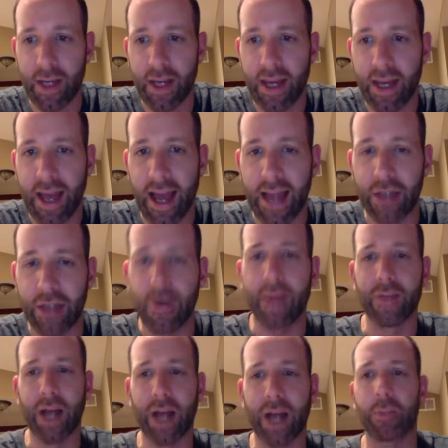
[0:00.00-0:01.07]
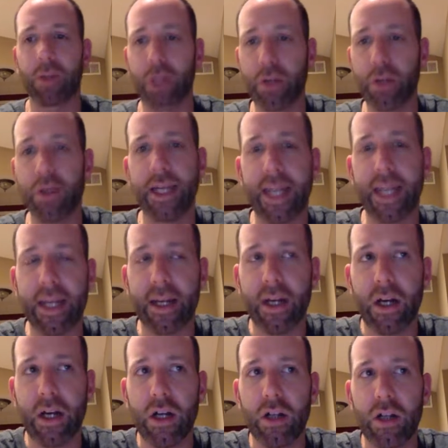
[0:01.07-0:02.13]
and you have an opportunity
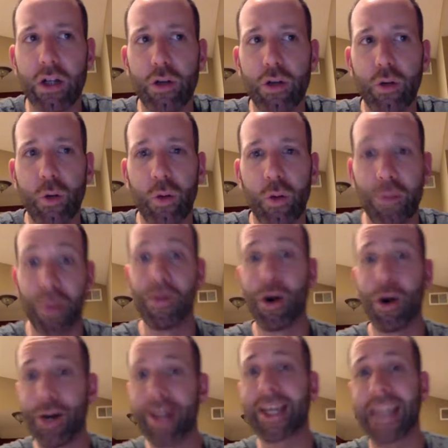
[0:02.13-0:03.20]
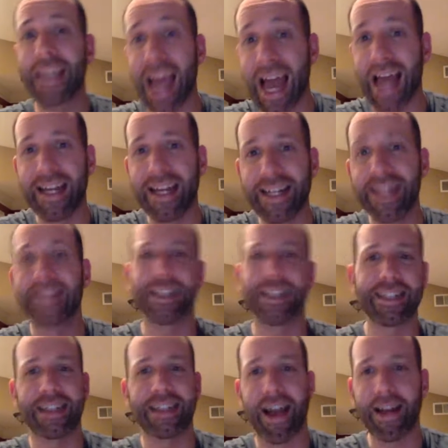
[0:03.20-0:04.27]
to promote it again to
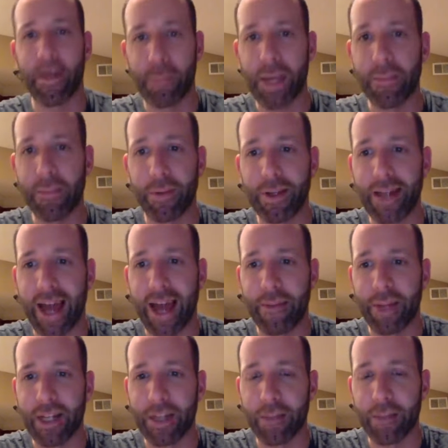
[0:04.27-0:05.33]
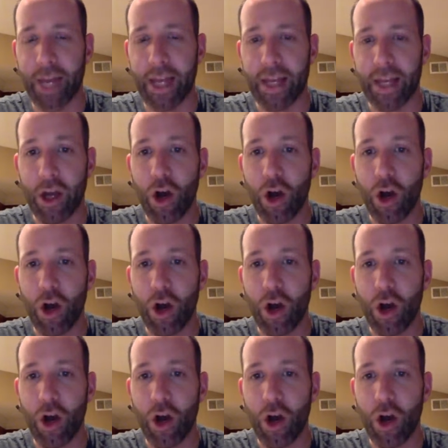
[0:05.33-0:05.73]
sign up people in the MLSP